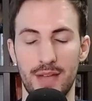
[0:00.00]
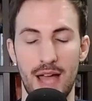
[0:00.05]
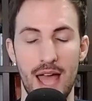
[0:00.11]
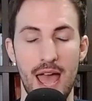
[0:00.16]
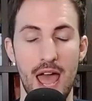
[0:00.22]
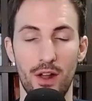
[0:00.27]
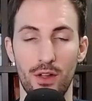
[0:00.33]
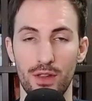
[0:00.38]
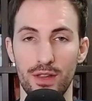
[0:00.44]

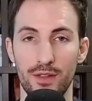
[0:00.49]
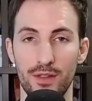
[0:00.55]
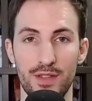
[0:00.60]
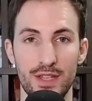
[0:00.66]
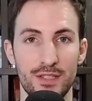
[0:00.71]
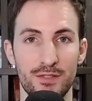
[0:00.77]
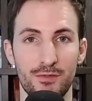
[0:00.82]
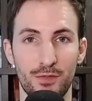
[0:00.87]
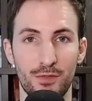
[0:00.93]
had all of
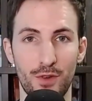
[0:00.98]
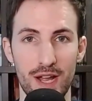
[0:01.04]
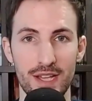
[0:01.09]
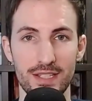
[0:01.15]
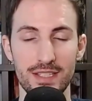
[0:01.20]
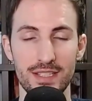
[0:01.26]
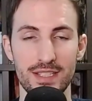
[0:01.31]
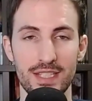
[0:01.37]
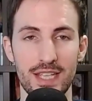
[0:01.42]
these
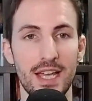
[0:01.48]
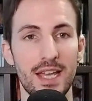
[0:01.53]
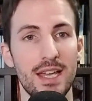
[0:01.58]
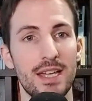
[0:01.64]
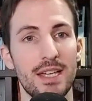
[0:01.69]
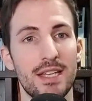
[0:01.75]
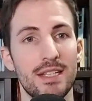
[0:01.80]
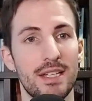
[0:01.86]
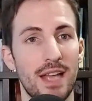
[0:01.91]
friends,
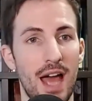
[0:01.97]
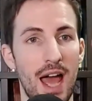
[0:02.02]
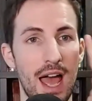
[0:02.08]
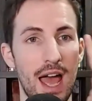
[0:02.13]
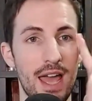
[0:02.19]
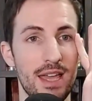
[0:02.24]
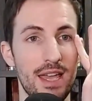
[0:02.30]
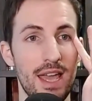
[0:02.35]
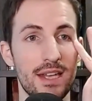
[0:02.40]
and
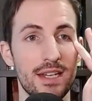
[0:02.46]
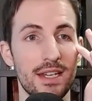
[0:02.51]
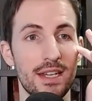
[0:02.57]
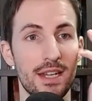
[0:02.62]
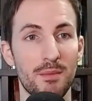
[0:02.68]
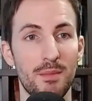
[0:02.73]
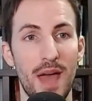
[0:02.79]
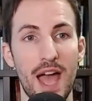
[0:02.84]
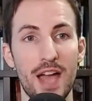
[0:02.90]
I
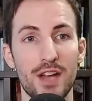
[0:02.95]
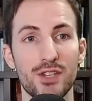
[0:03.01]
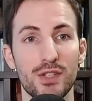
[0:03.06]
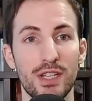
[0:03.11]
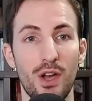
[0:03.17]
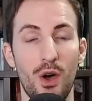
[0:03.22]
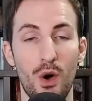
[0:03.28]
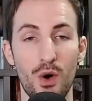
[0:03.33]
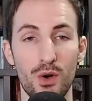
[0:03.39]
ended up
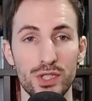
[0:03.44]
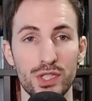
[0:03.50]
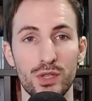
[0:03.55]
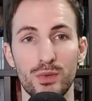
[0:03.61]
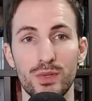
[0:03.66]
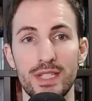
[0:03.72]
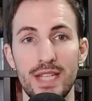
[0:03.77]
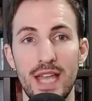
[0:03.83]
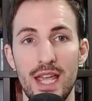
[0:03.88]
actually
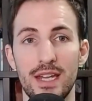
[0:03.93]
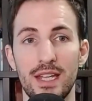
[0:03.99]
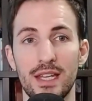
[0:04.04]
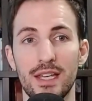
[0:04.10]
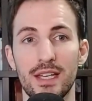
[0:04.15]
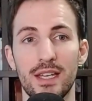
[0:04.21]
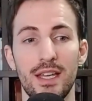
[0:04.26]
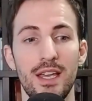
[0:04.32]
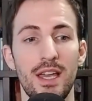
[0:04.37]
also
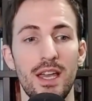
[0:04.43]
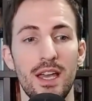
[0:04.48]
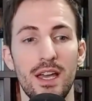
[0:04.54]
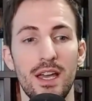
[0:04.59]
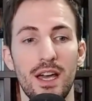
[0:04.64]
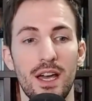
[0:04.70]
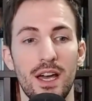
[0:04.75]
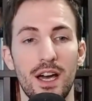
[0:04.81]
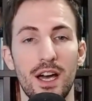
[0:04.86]
dating
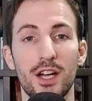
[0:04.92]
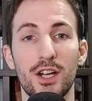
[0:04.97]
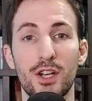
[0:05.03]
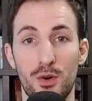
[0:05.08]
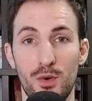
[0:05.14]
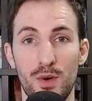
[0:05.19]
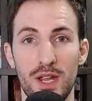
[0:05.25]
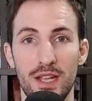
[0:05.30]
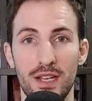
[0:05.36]
a
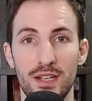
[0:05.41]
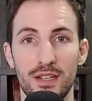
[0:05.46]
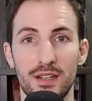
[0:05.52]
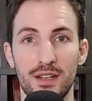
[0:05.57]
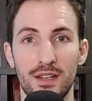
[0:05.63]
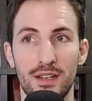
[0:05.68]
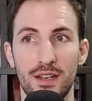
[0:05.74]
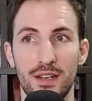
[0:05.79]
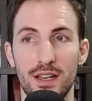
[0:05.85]

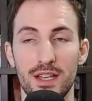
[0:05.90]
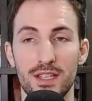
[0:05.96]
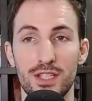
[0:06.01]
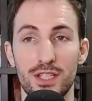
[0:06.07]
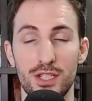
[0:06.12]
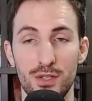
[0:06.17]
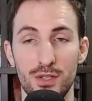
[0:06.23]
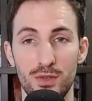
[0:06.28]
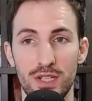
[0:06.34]
Korean
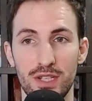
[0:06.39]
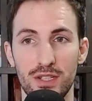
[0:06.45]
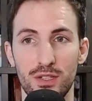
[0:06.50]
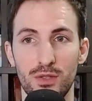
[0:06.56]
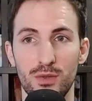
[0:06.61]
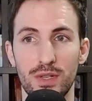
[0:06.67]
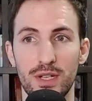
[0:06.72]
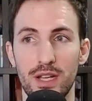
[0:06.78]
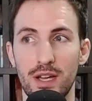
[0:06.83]

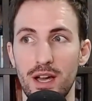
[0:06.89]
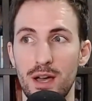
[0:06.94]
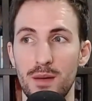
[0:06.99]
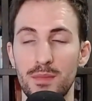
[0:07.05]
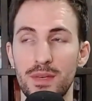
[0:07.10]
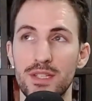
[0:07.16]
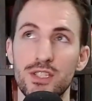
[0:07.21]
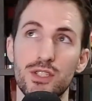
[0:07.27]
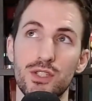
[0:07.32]
student who had
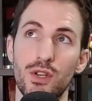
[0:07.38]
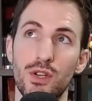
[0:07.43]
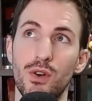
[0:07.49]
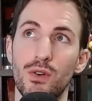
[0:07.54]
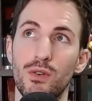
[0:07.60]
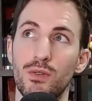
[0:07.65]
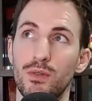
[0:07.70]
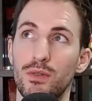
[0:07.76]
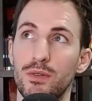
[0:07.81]
come. And
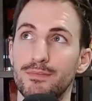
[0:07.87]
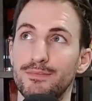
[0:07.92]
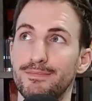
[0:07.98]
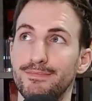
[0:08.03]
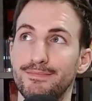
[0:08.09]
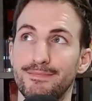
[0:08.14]
so